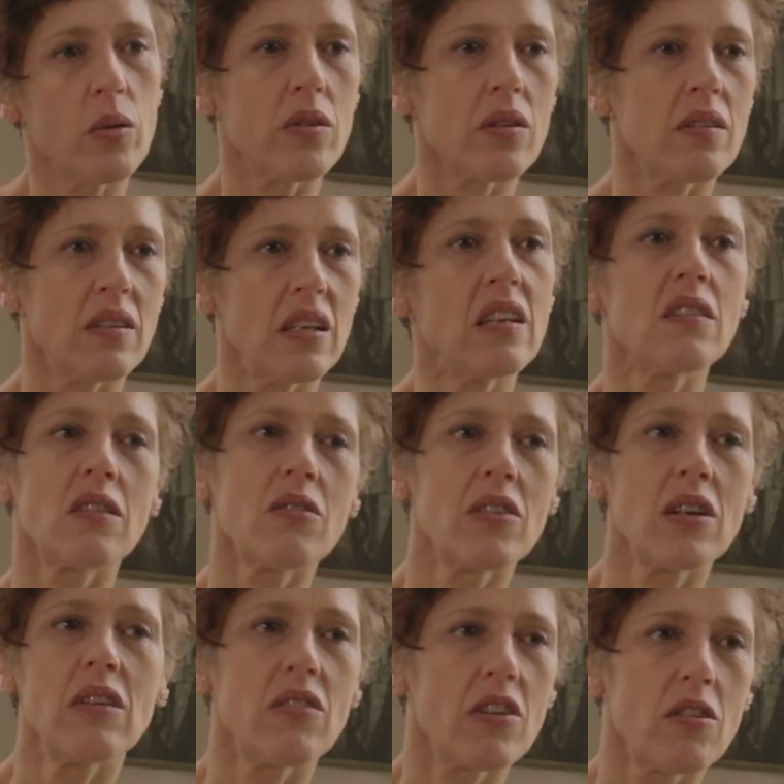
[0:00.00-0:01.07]
was a sense of
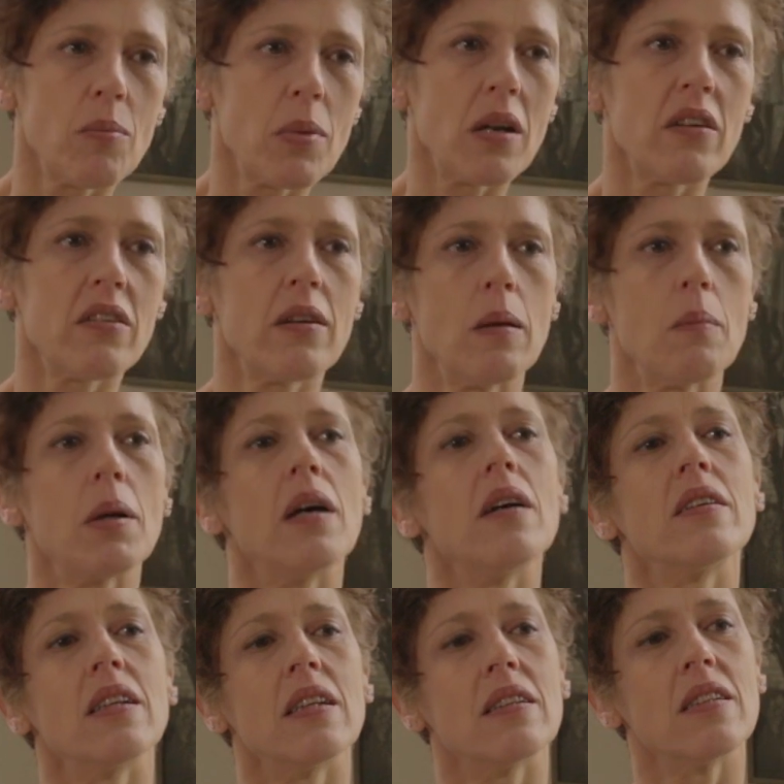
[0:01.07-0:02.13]
inevitability
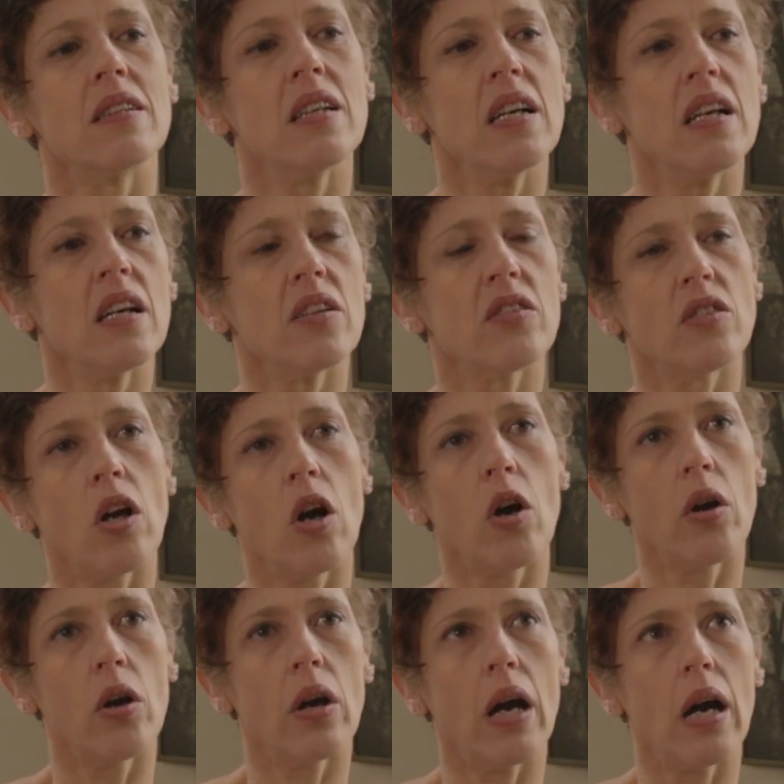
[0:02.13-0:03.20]
about it. So
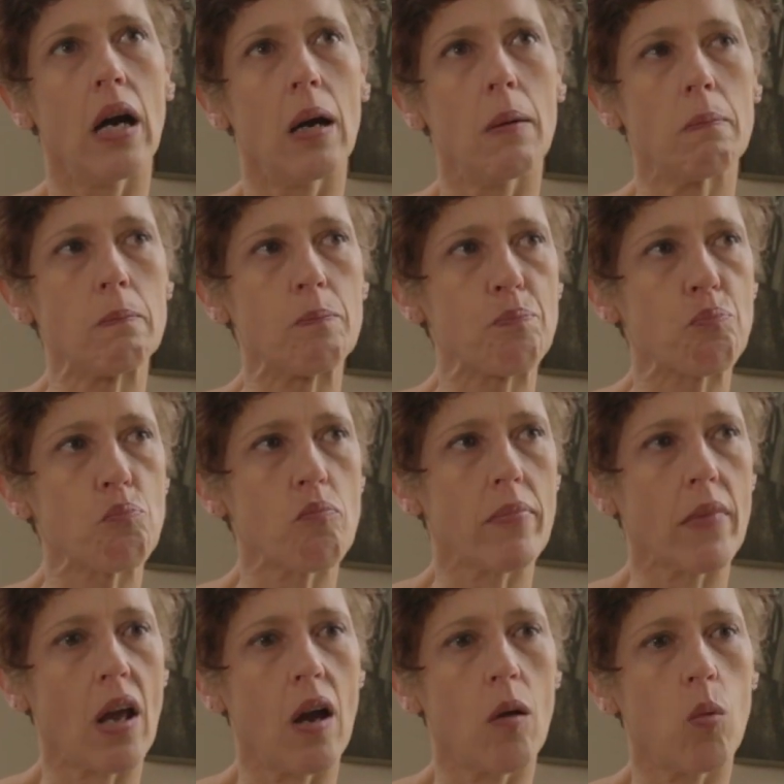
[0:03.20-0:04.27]

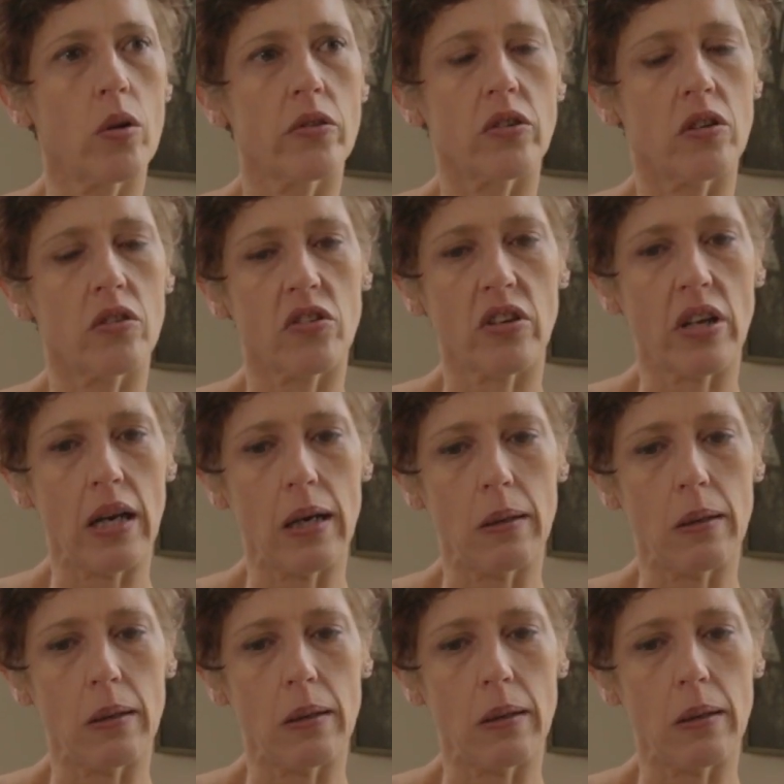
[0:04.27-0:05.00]
I wasn't